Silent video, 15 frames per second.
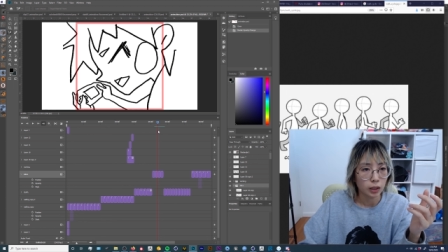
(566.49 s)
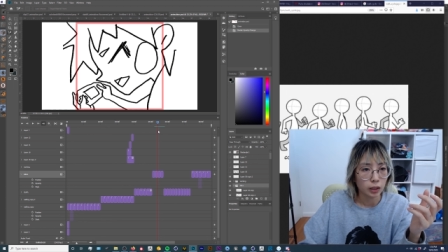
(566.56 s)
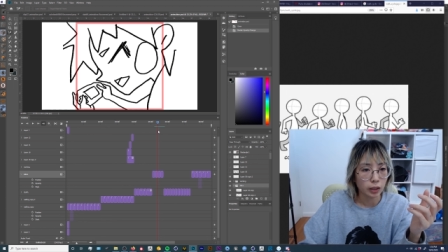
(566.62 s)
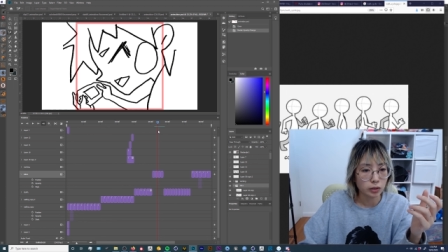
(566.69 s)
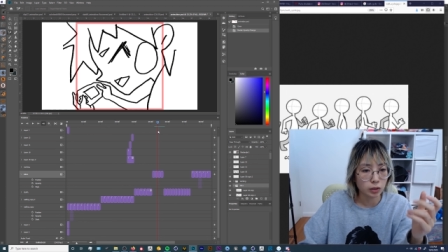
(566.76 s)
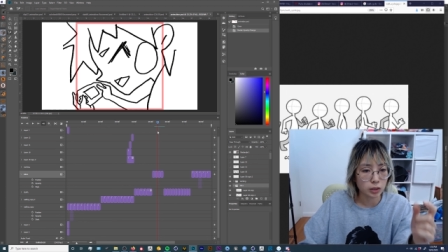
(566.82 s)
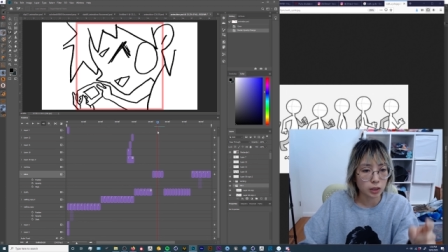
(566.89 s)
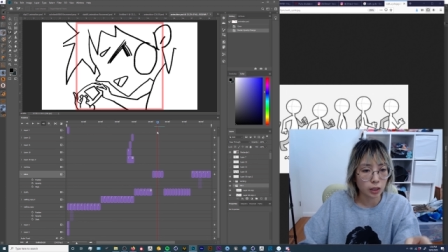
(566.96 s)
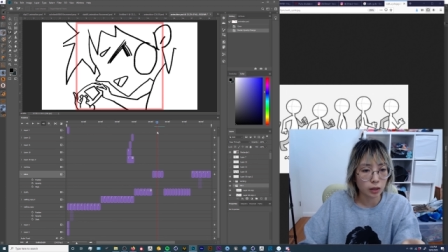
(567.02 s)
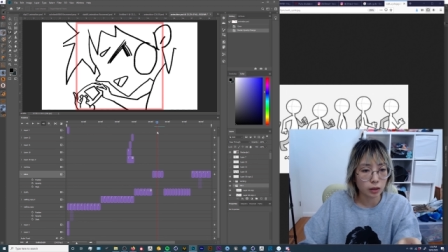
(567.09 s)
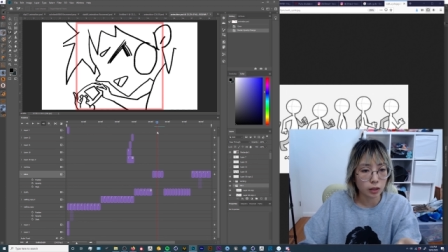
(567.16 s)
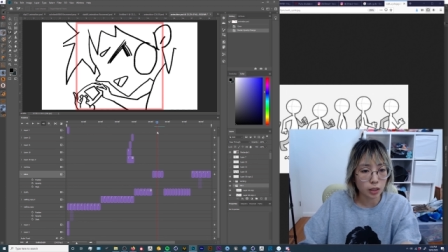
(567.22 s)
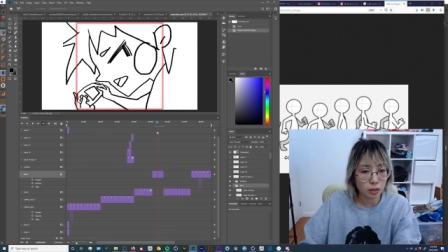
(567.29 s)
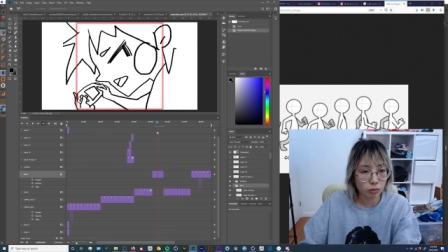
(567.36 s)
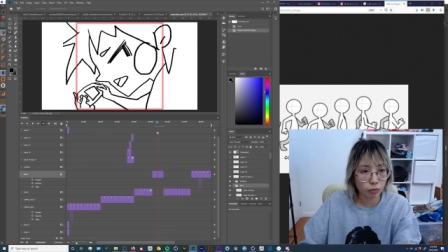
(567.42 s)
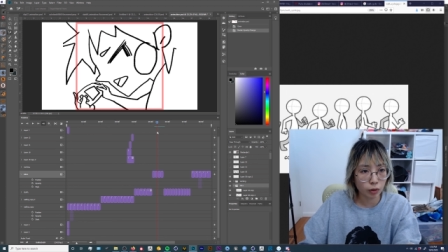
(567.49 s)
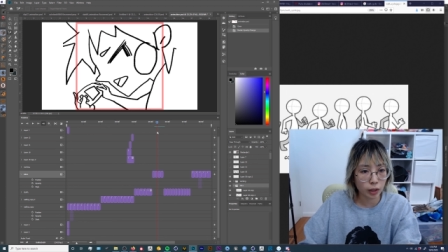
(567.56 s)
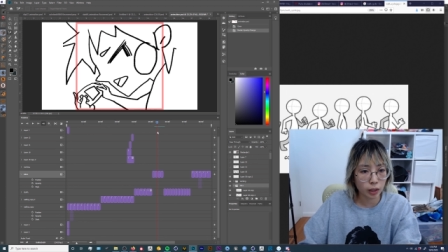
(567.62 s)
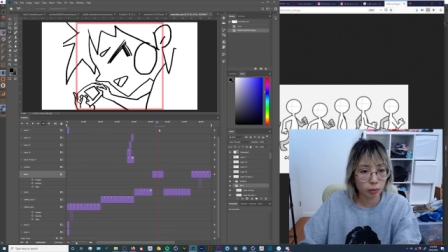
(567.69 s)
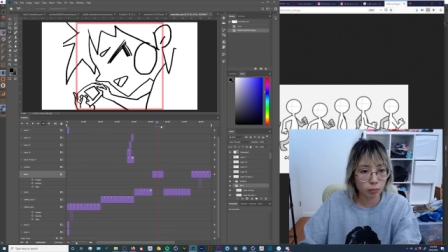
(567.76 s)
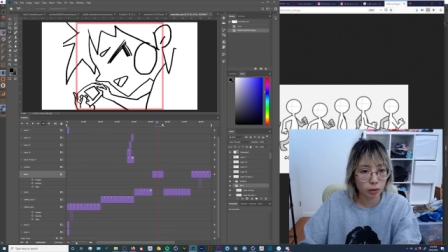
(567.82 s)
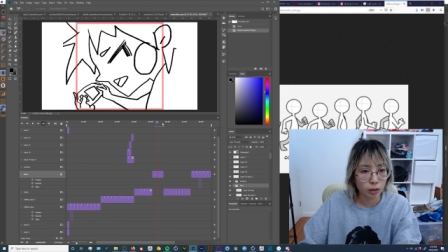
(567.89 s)
as you can see, this
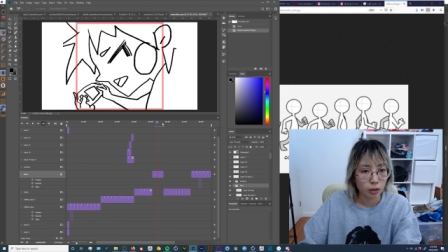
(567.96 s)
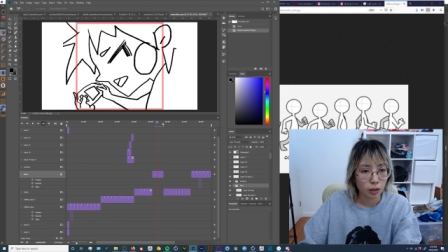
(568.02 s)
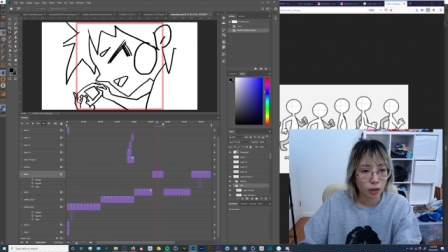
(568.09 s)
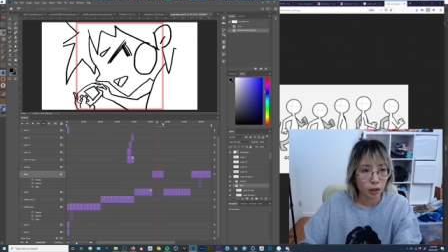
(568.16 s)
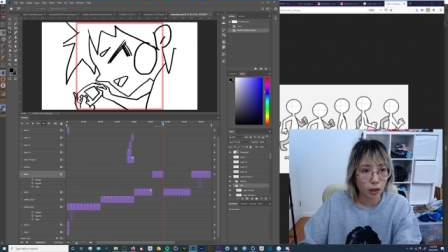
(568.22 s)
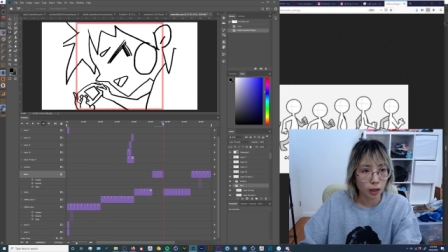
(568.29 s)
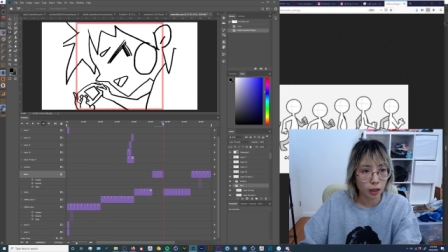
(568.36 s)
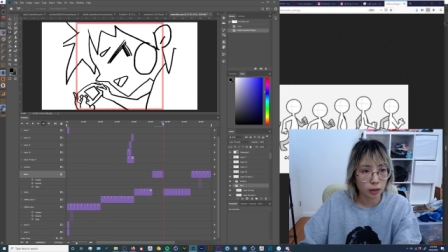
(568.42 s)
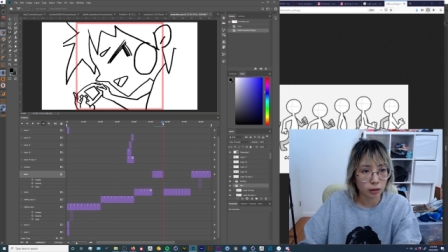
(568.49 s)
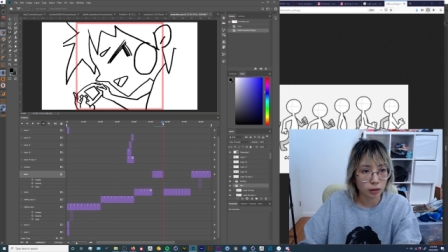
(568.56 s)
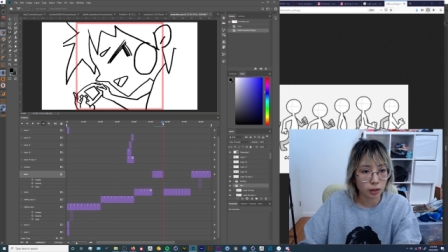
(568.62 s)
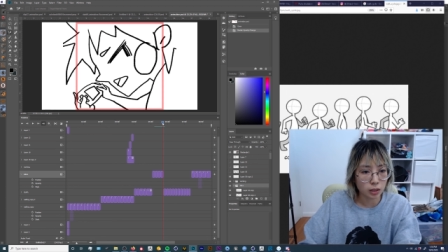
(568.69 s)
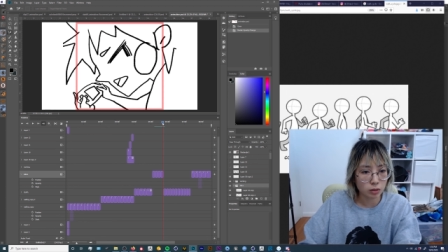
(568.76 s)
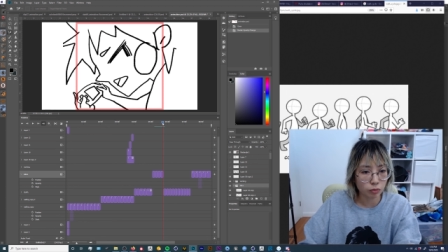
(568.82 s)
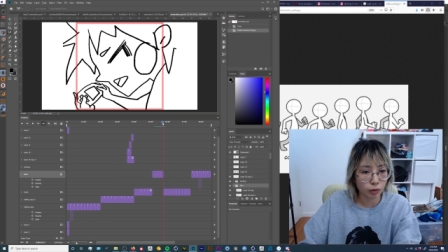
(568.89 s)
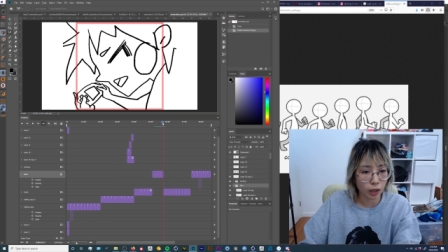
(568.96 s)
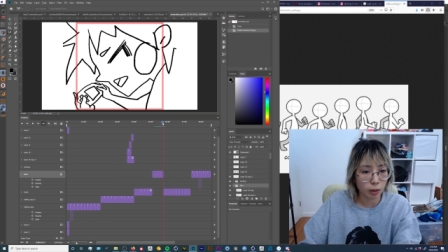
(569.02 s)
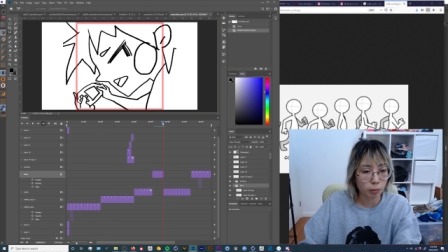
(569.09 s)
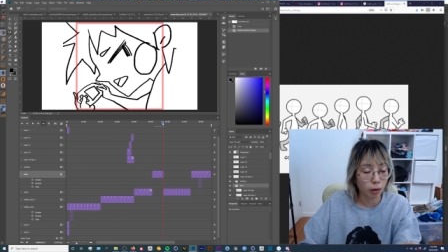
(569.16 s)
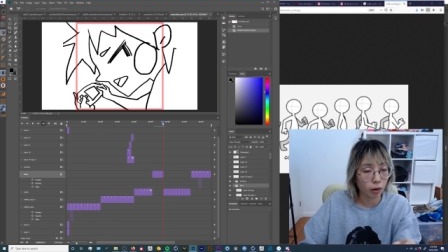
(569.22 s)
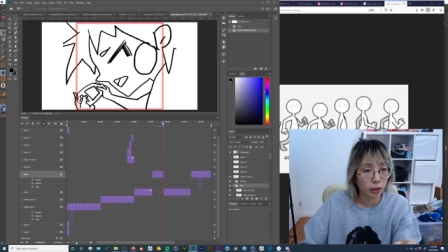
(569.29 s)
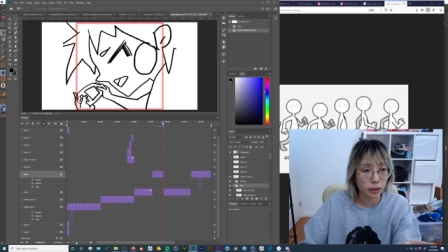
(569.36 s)
frame and this
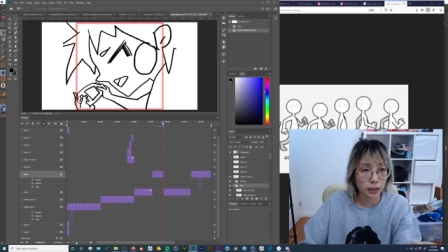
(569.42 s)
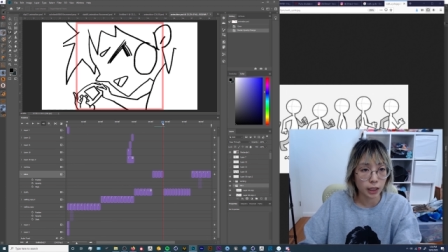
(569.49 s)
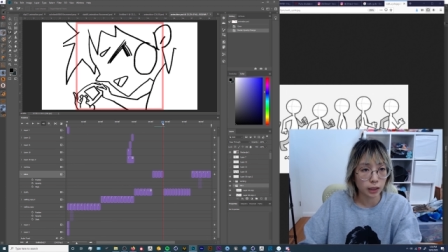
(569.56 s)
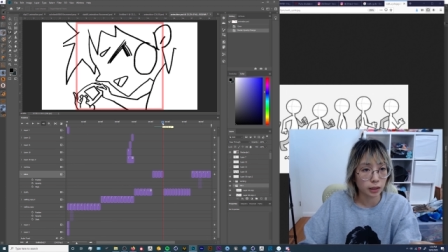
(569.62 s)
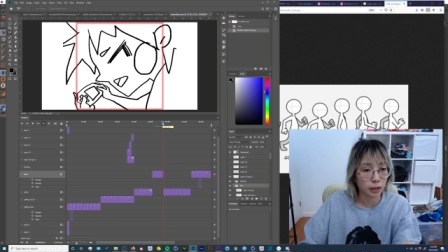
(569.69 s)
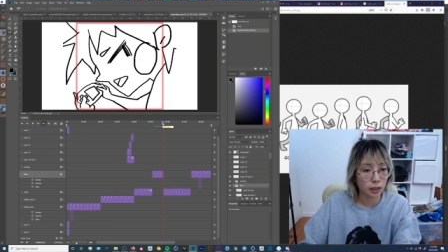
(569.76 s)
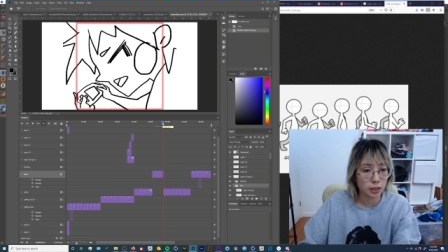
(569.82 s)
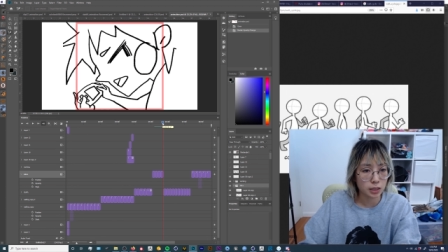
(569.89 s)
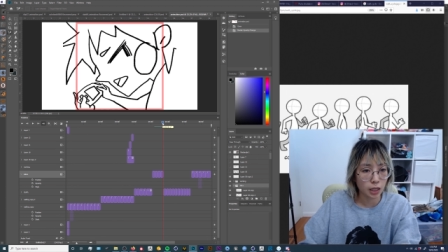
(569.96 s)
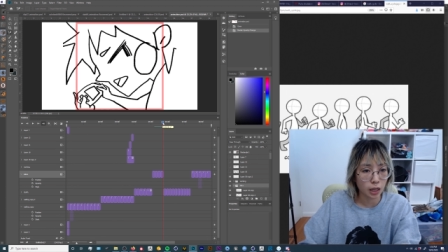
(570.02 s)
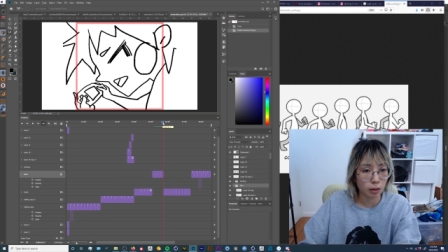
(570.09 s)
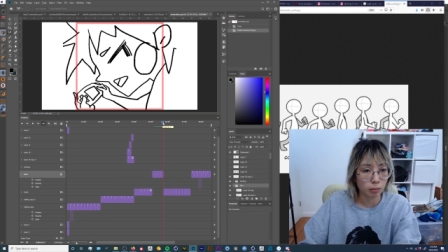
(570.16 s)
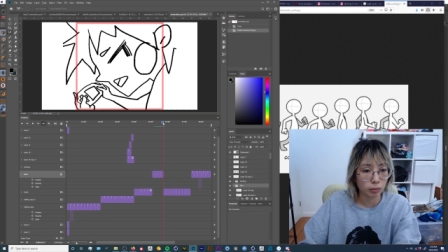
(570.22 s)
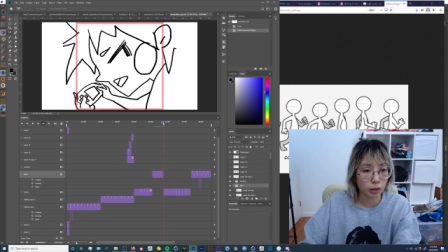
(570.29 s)
frame are exactly the same.